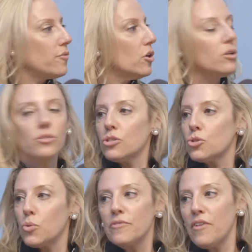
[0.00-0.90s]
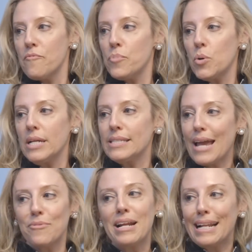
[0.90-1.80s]
girls and 25 boys
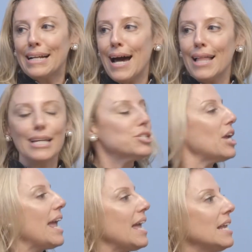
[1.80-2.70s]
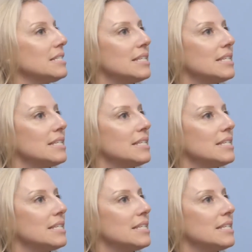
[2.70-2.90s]
right out of college. And